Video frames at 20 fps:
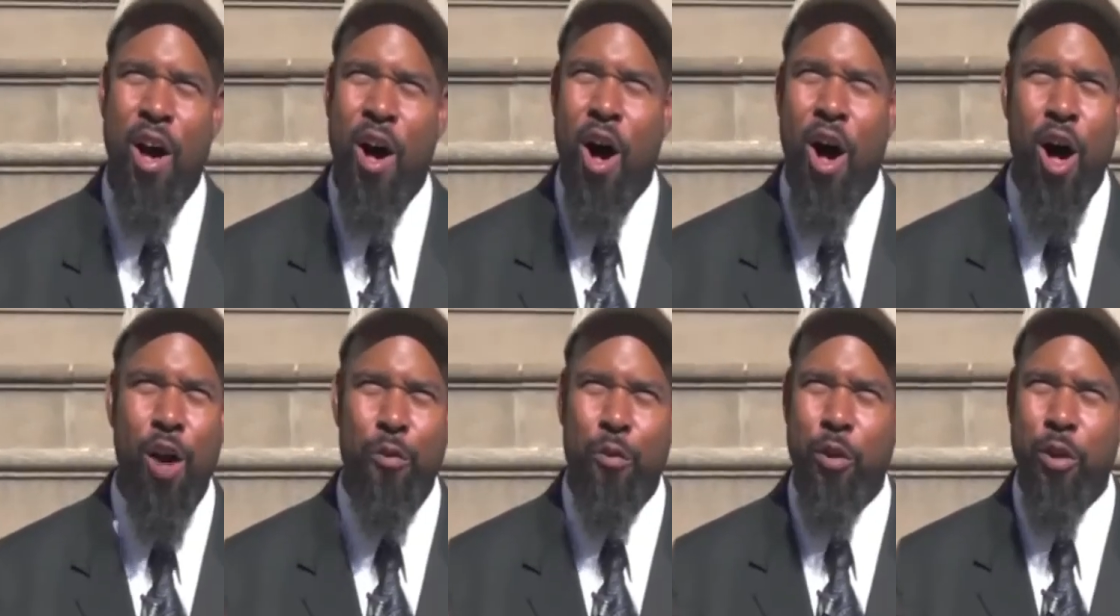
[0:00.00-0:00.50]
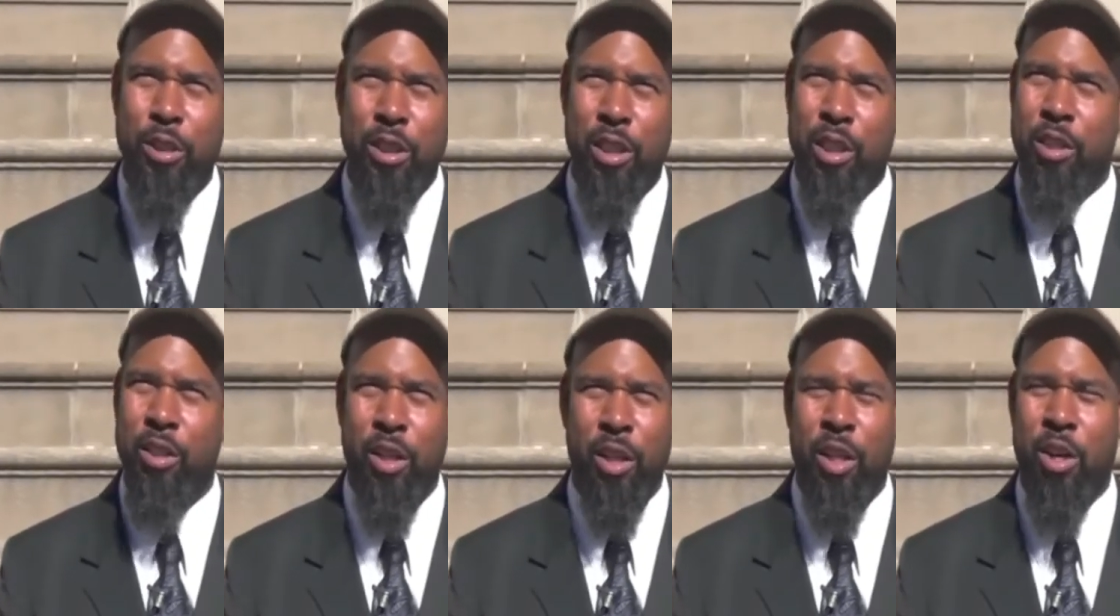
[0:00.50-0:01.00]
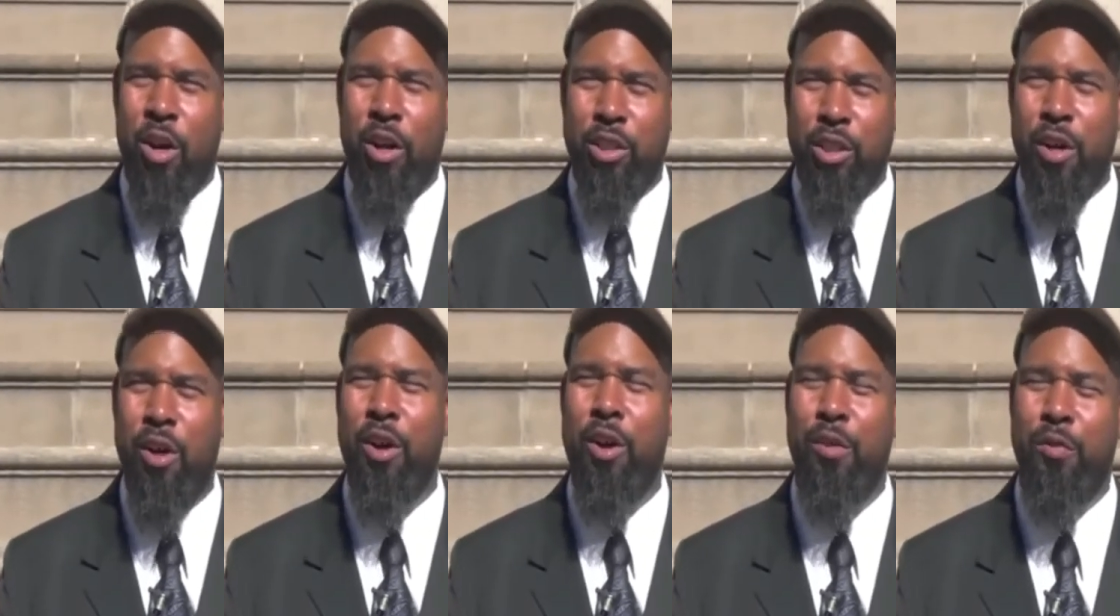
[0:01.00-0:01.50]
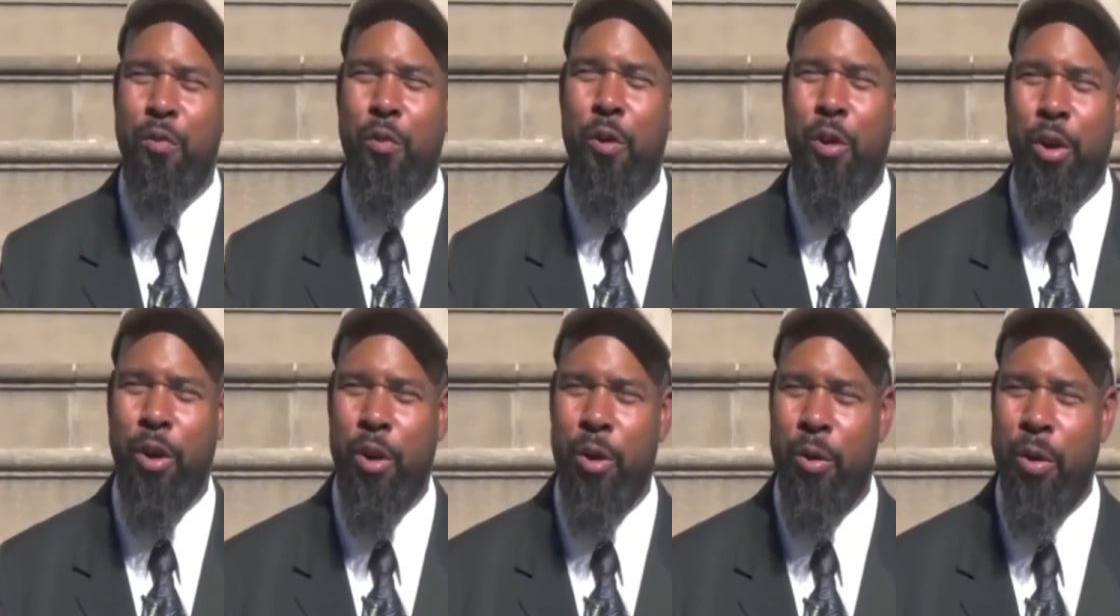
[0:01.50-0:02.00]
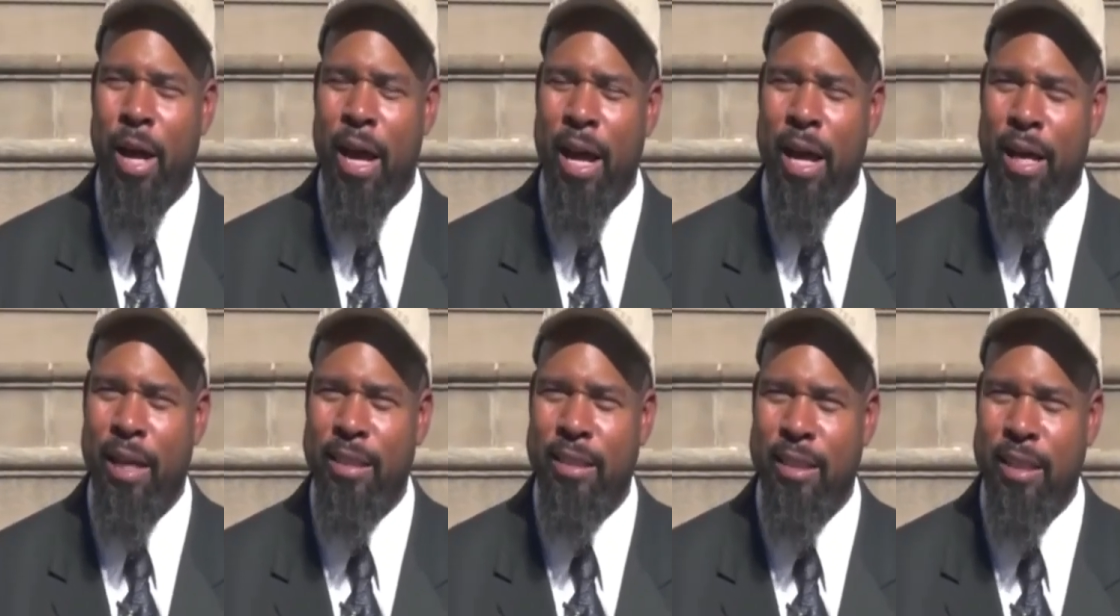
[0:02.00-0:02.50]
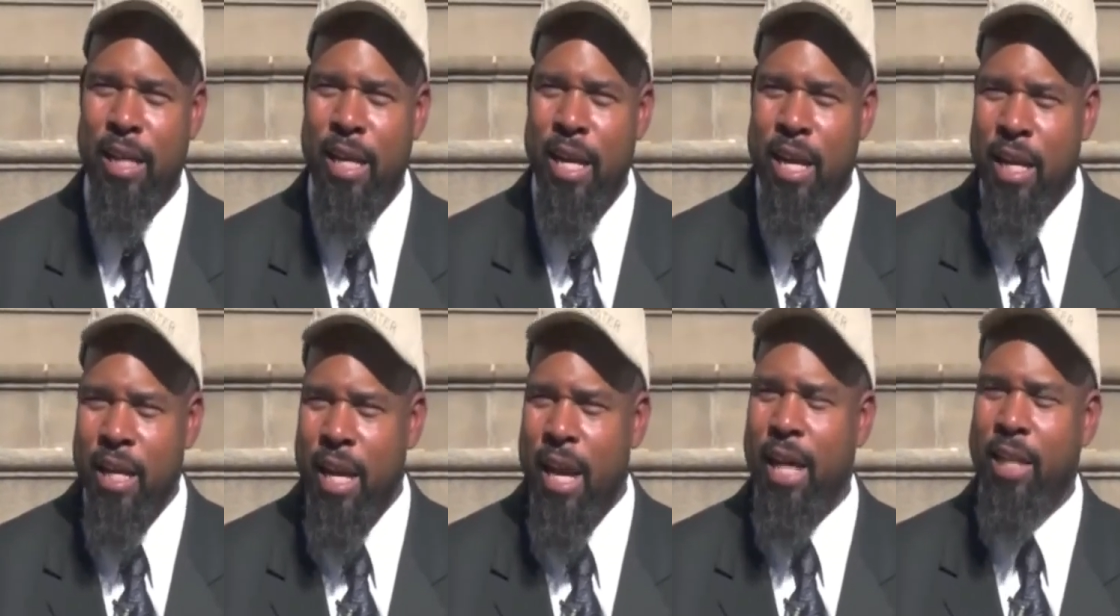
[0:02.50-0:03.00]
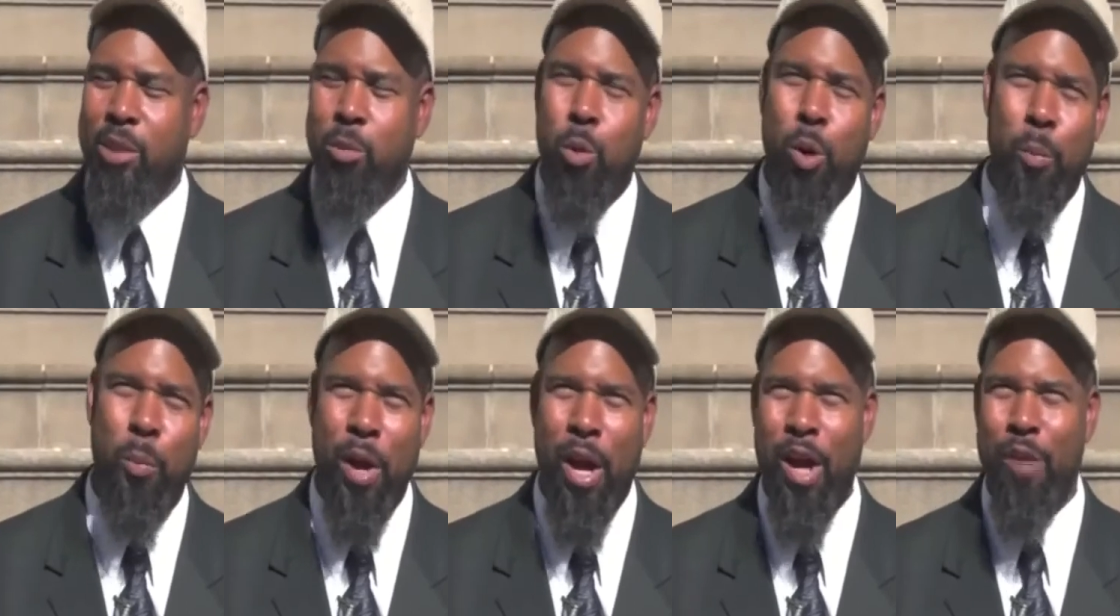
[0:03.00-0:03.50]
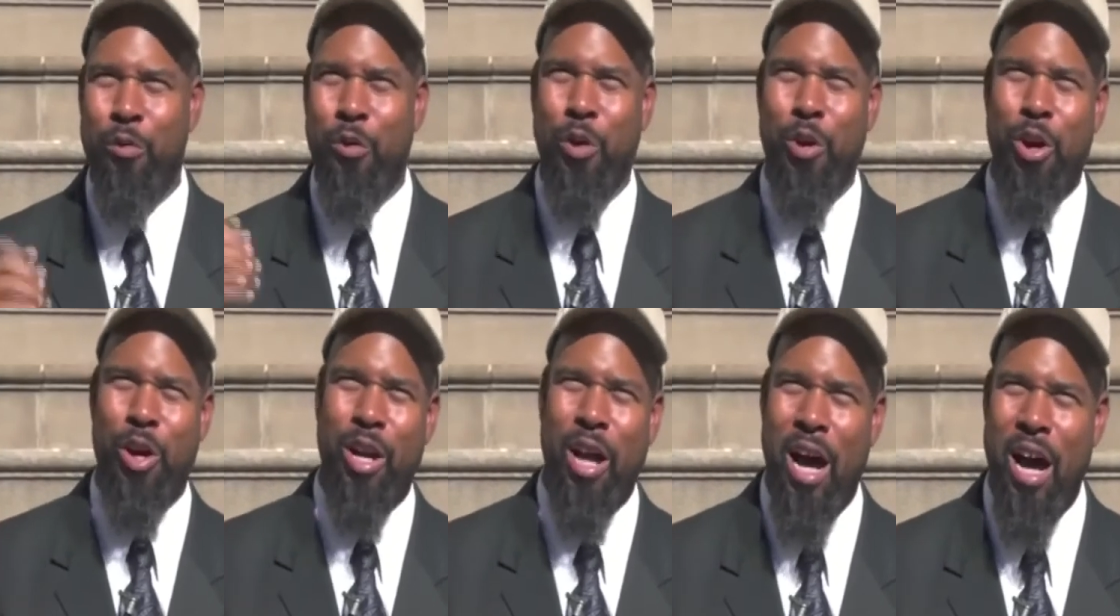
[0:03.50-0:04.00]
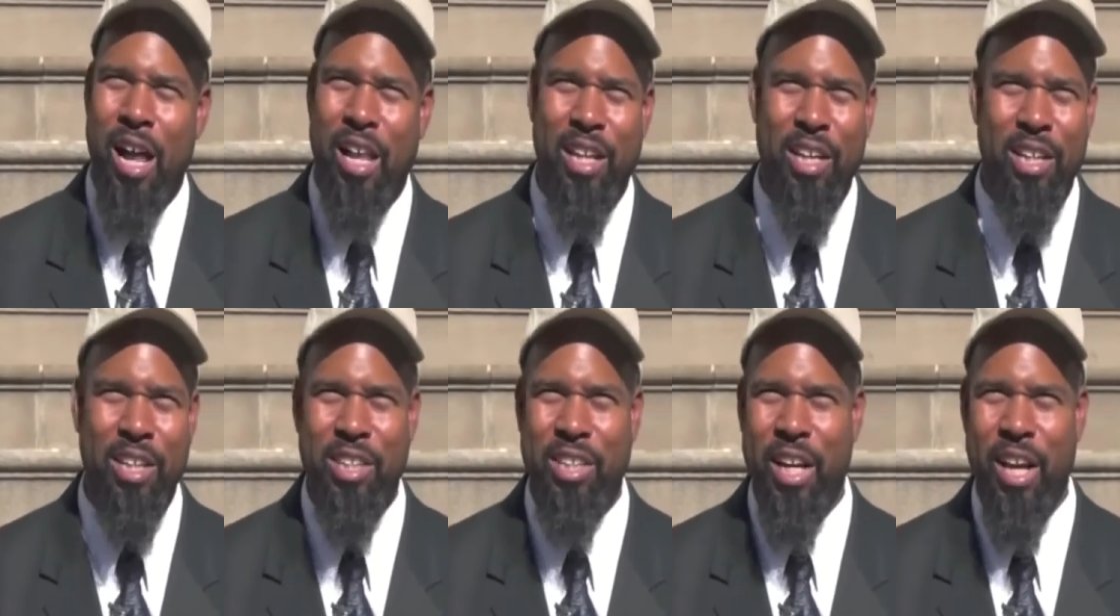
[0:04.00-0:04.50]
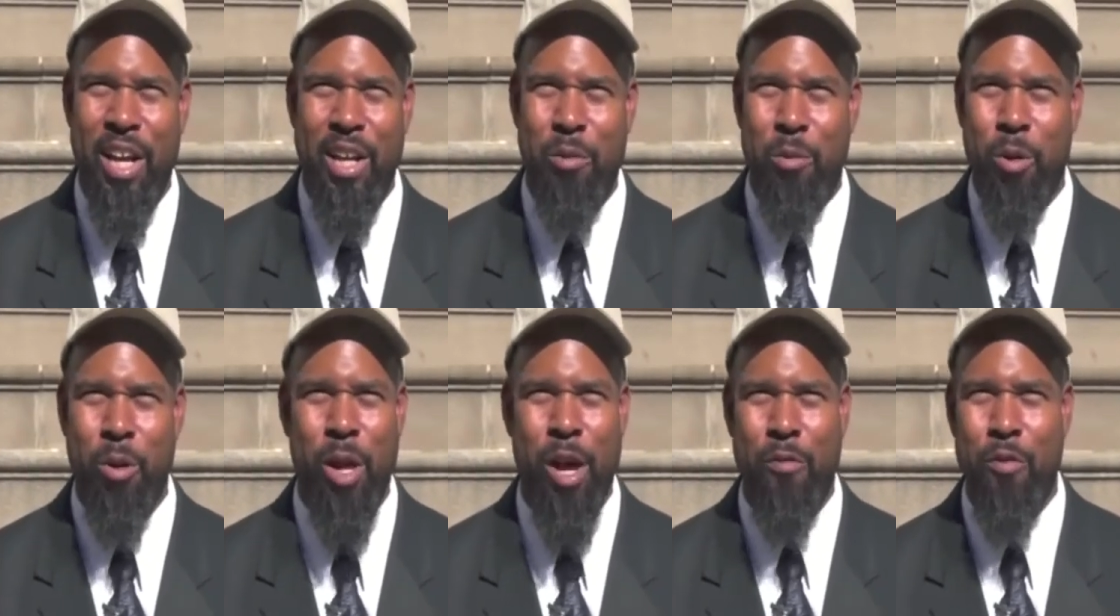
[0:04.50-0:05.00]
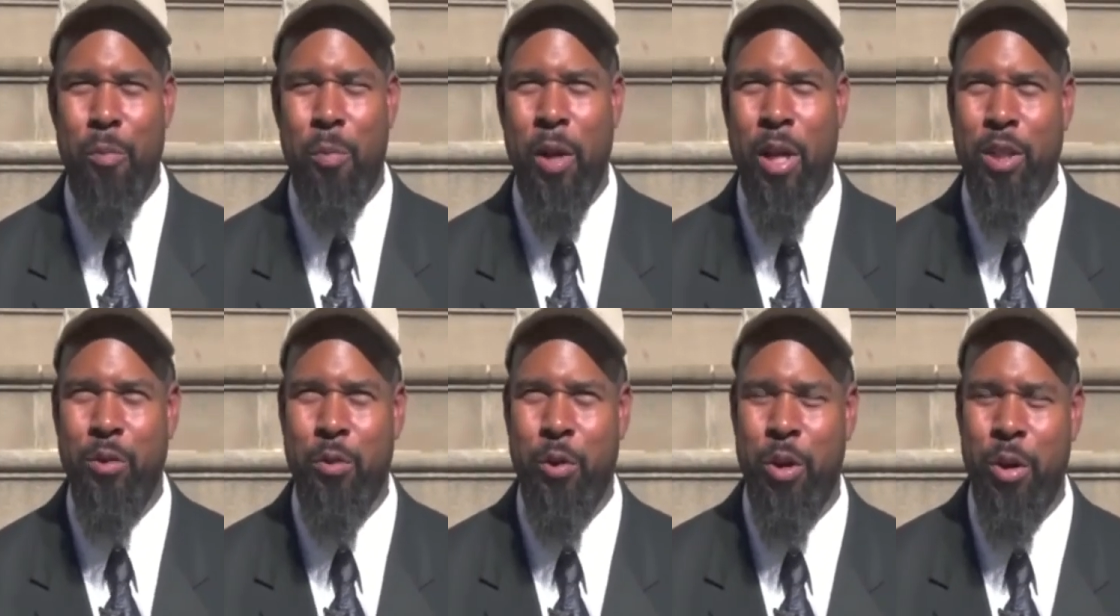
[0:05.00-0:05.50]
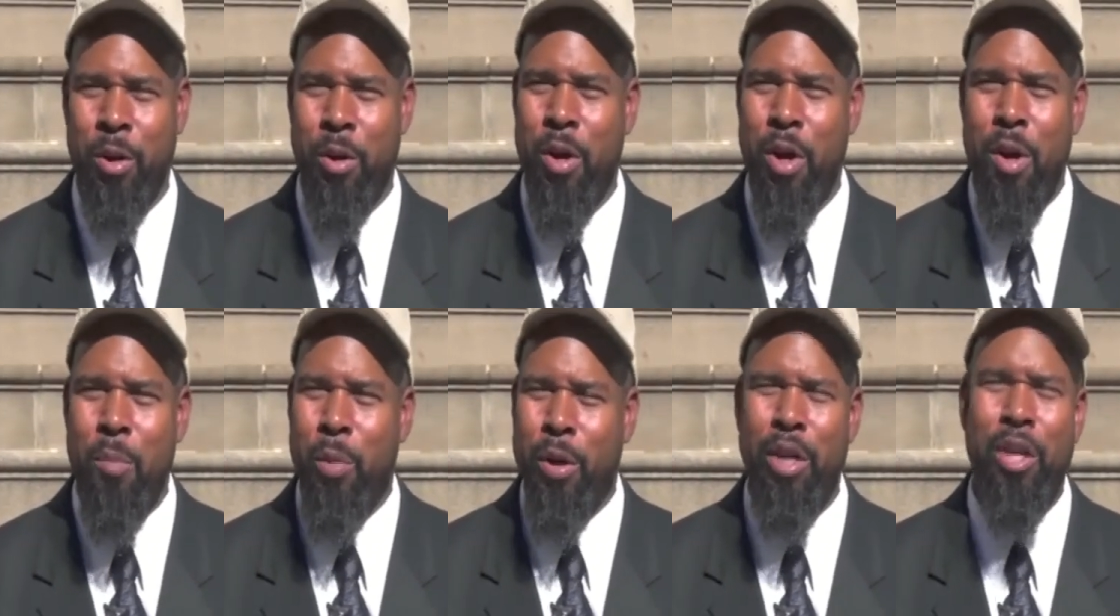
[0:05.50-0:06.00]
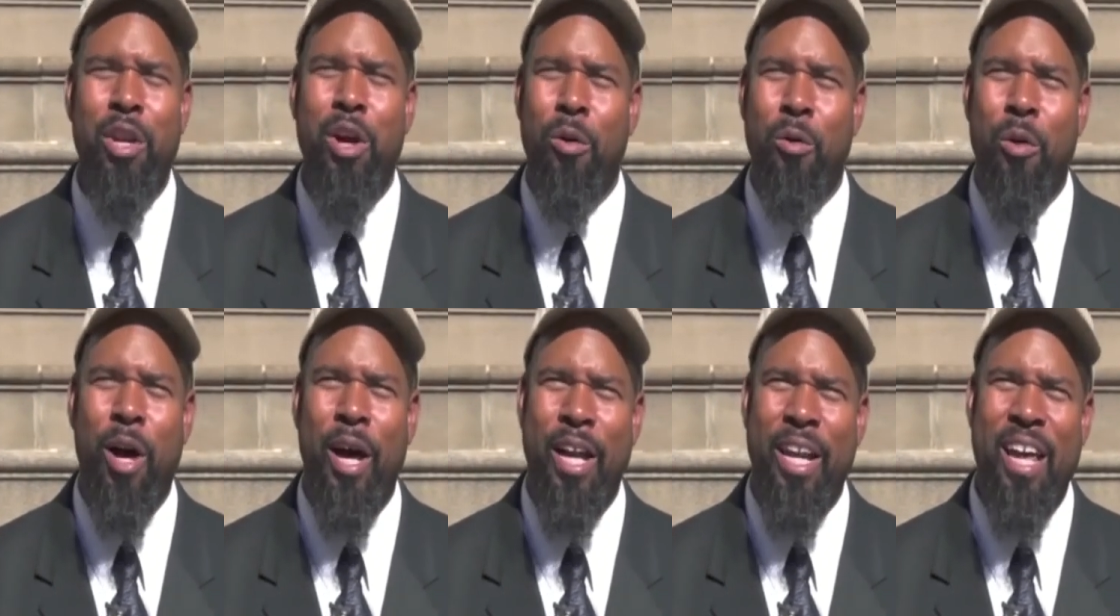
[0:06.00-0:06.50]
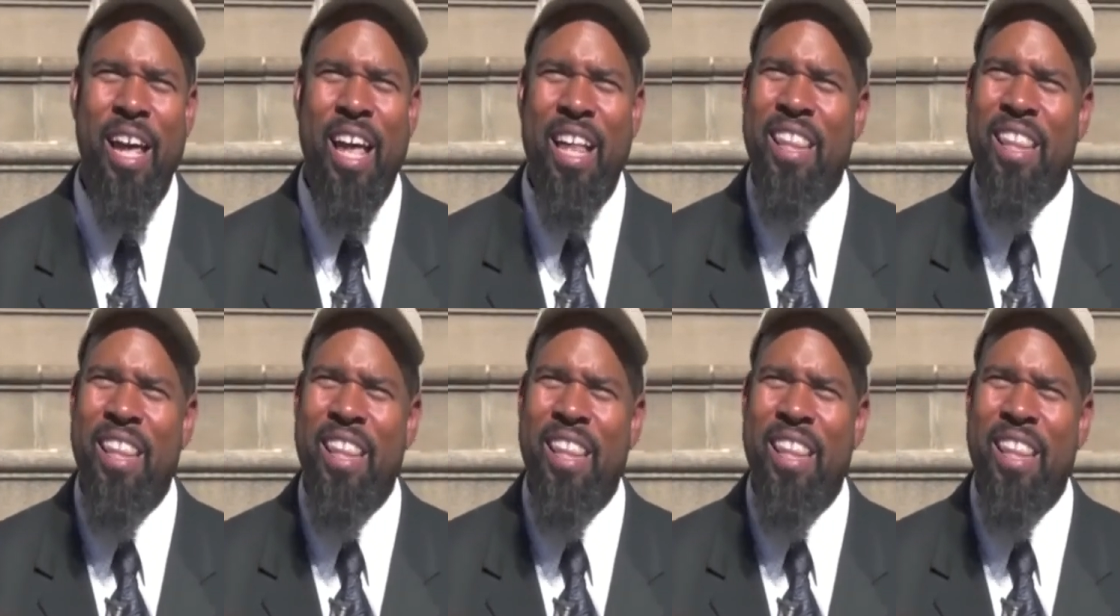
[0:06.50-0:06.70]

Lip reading: offers an alternative for you as, yes, we'll pay for your college and we'll have a place for you. But you know what?